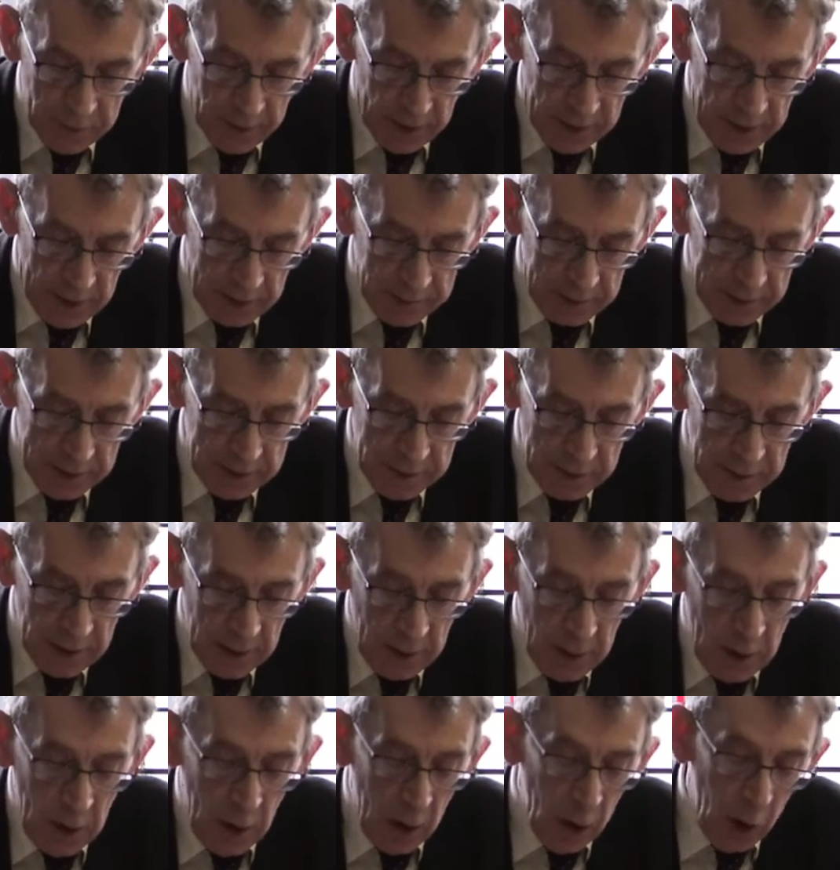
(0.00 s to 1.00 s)
dynamic.
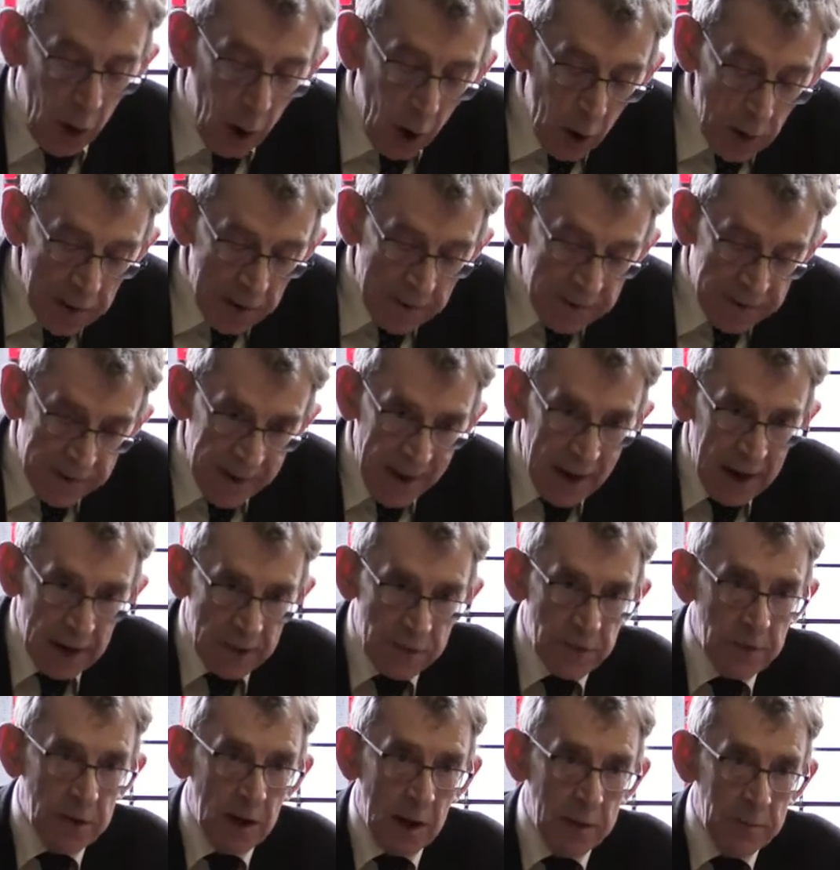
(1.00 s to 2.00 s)
All of
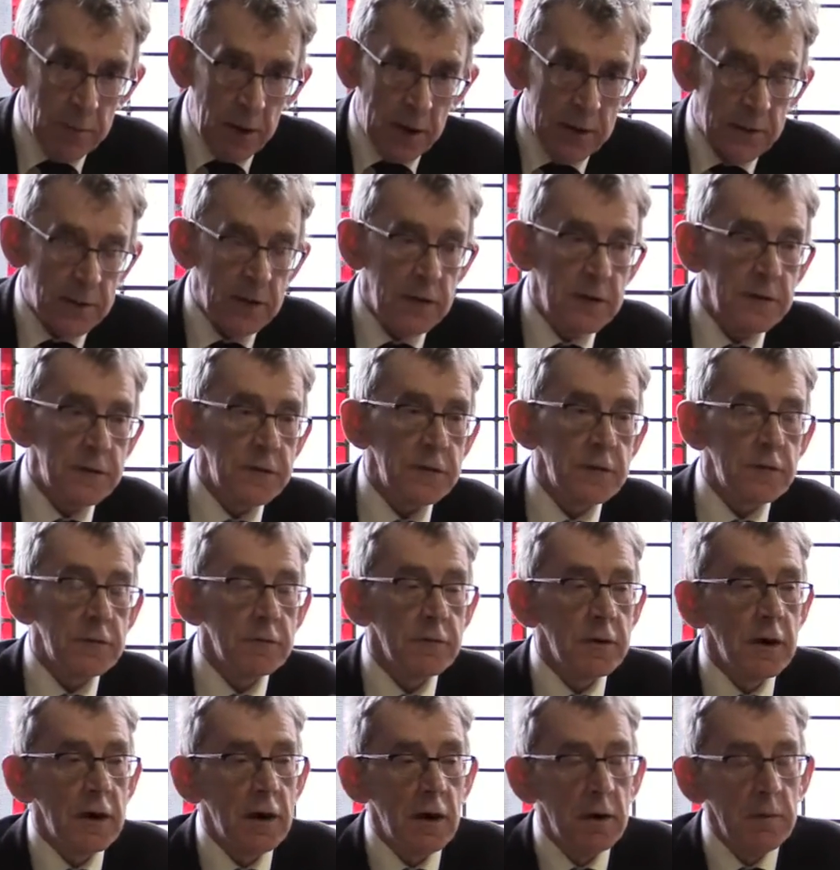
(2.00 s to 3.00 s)
that, I might
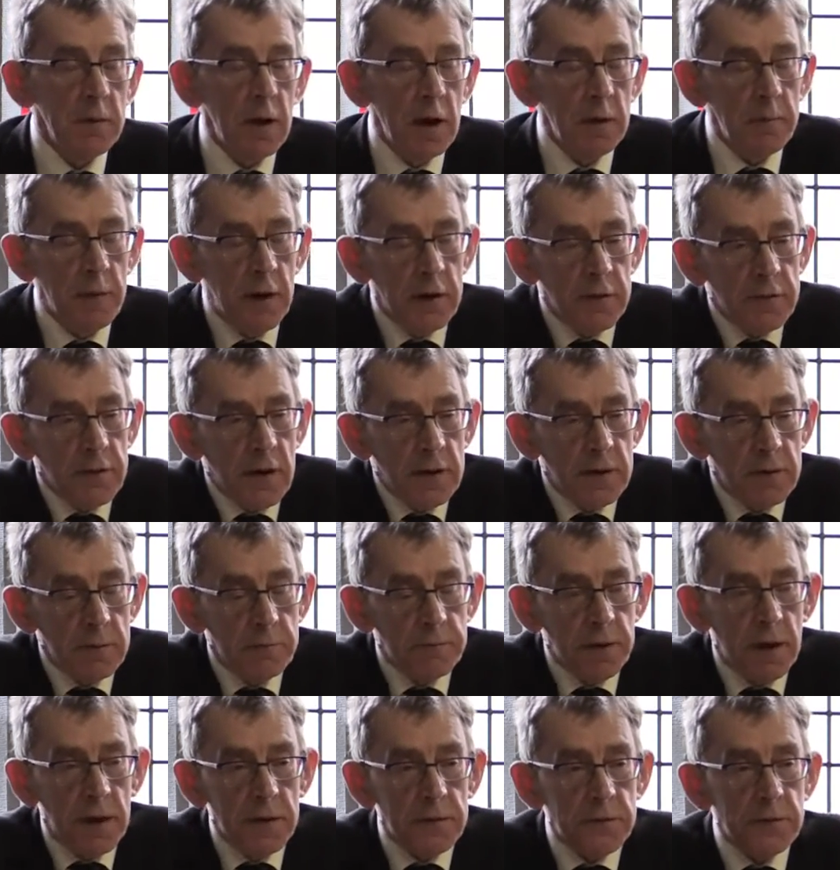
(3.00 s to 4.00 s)
add
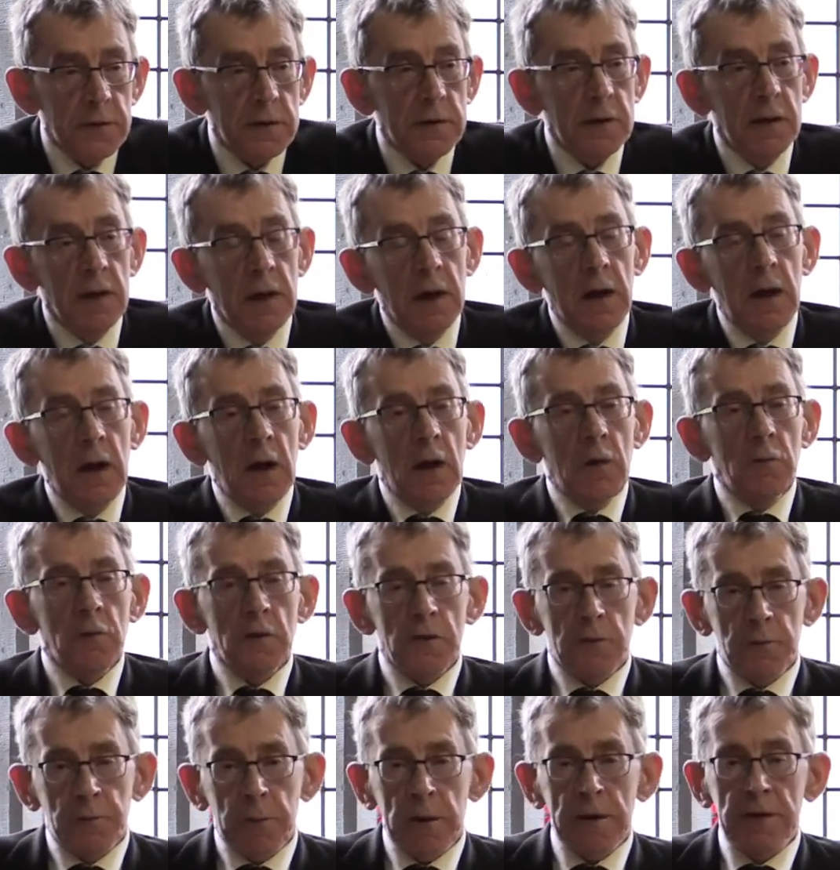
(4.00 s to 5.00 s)
in passing,
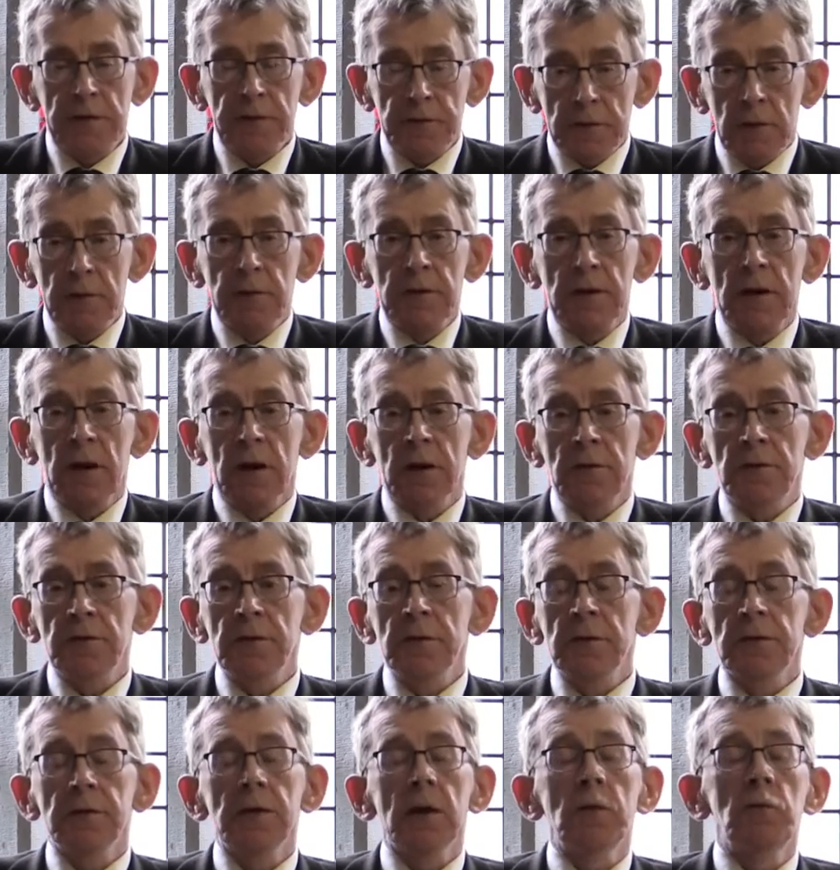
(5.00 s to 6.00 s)
was based on the
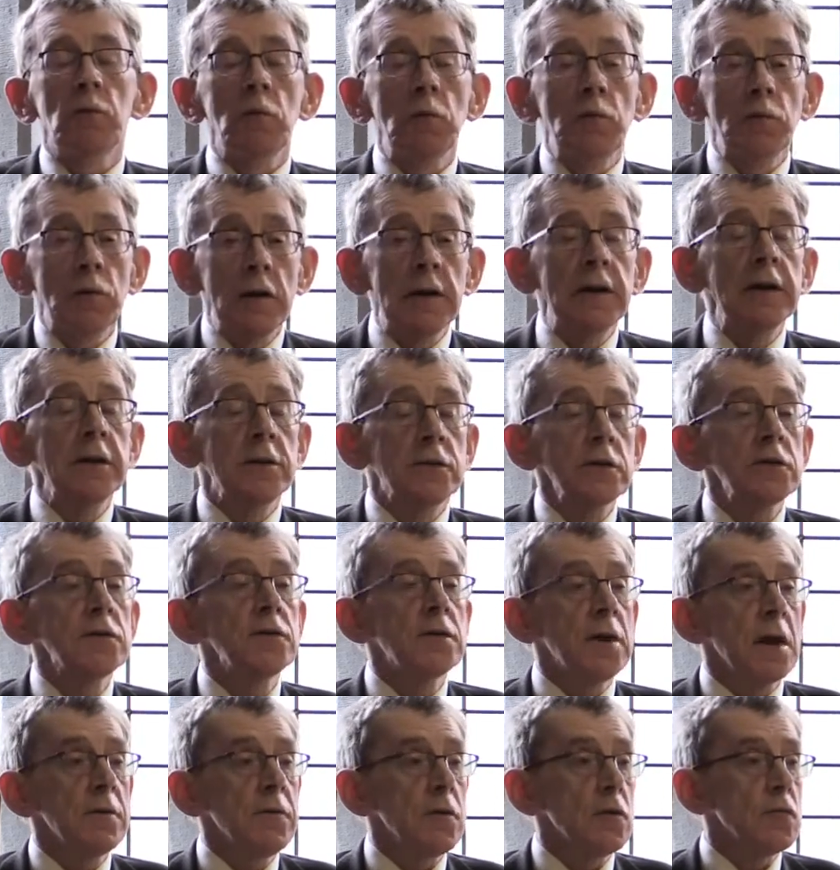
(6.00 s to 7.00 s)
idea that we really
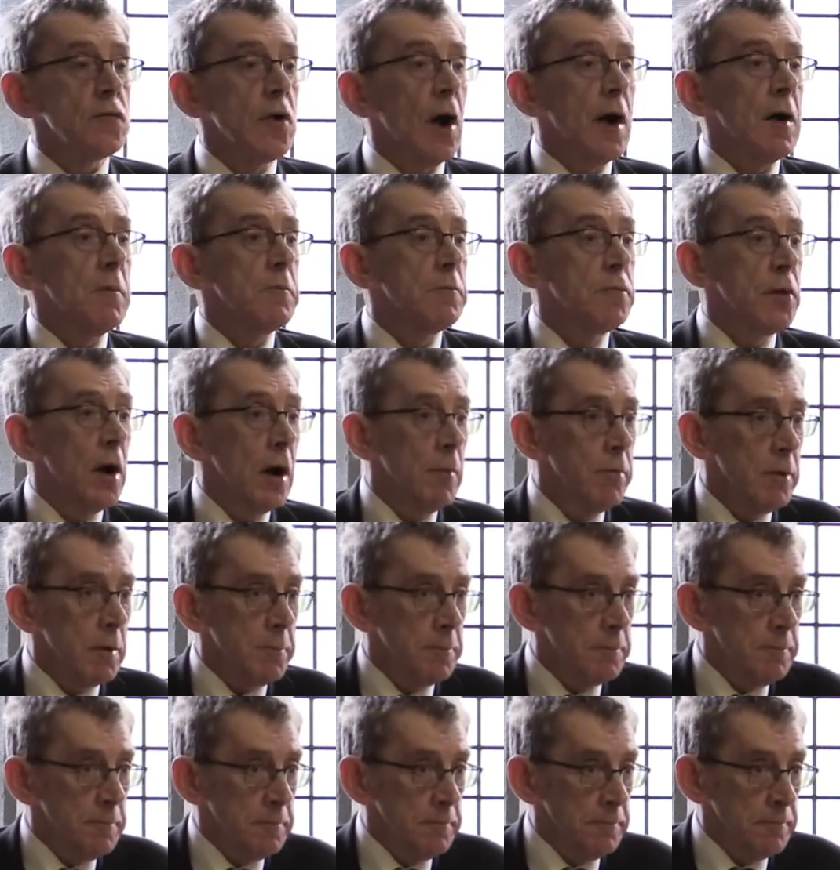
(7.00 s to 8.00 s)
didn't have a crime problem.